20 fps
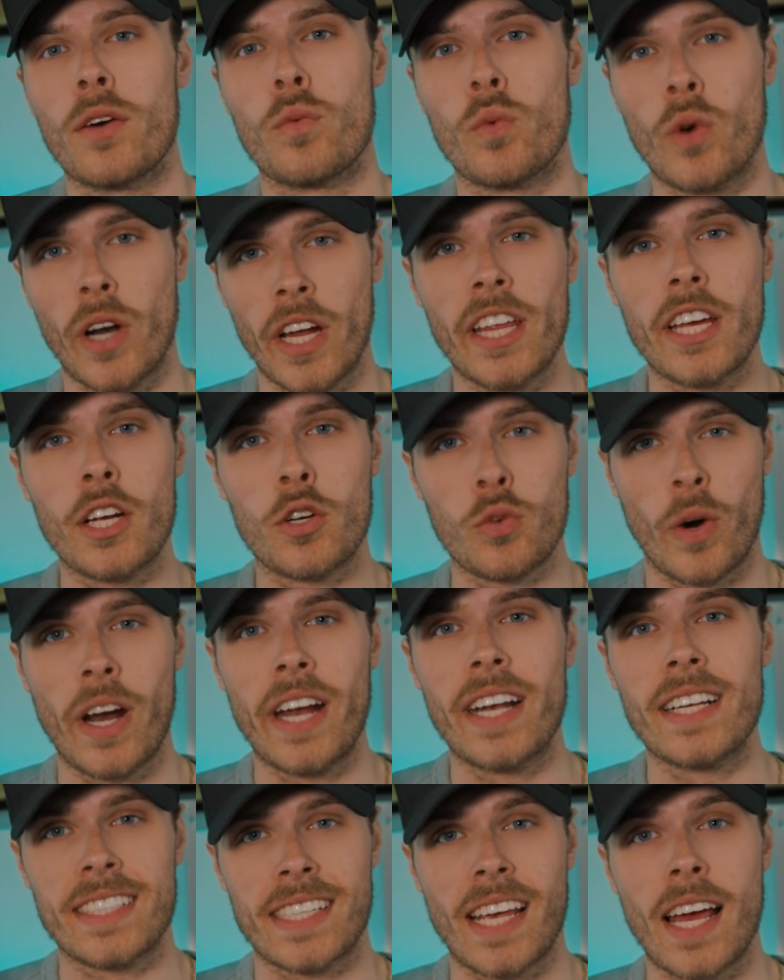really
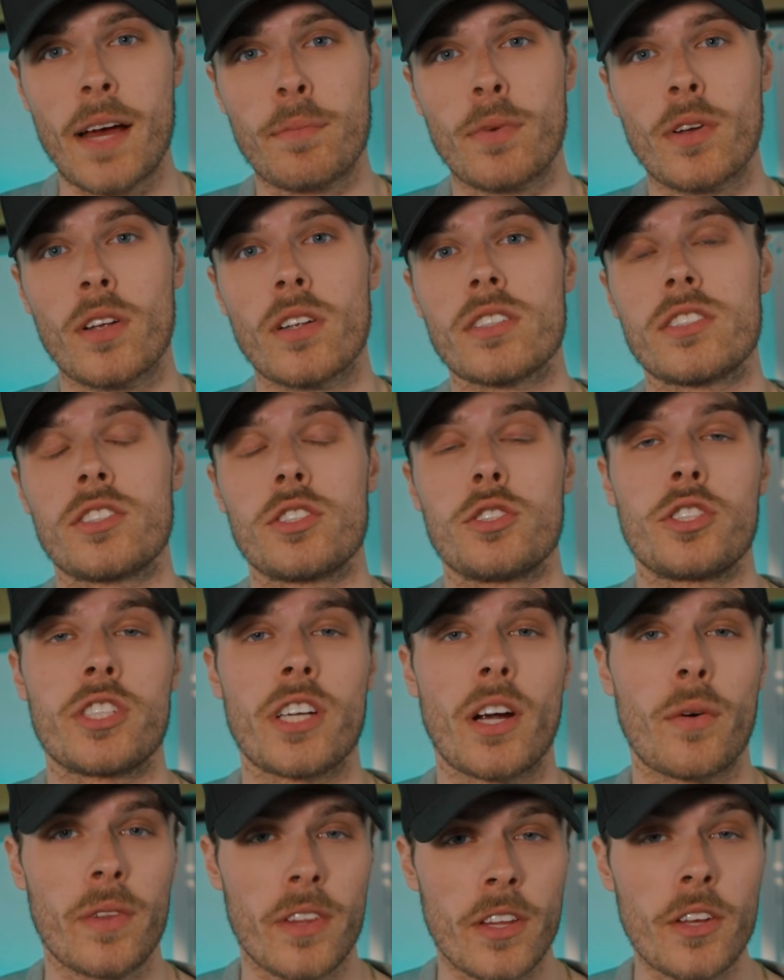great example to
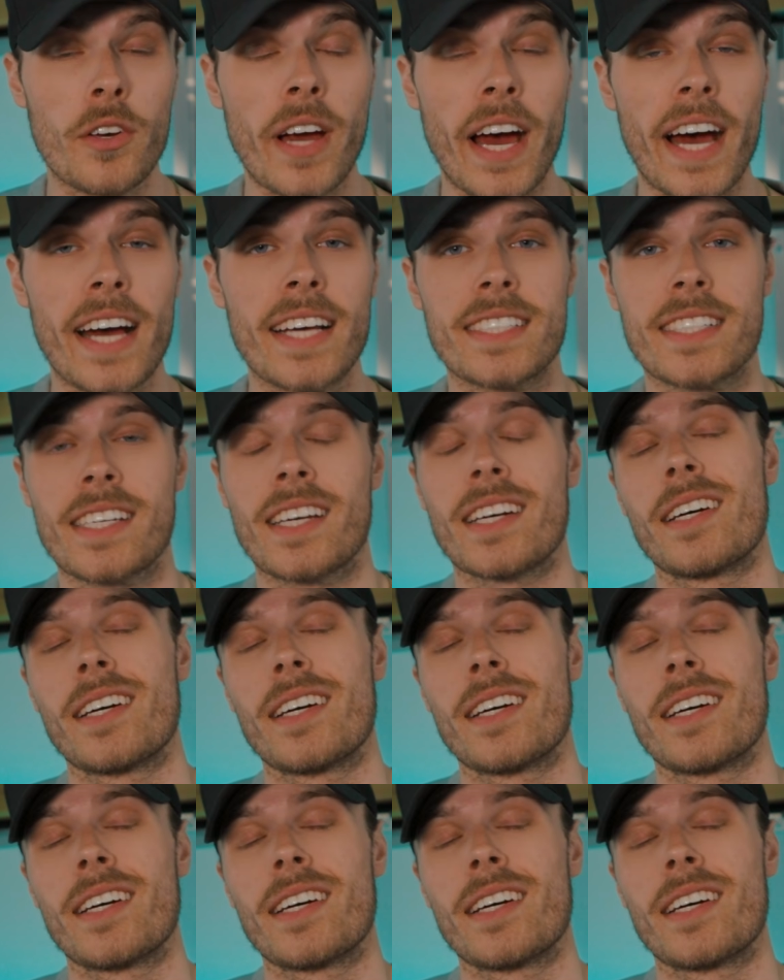share with you guys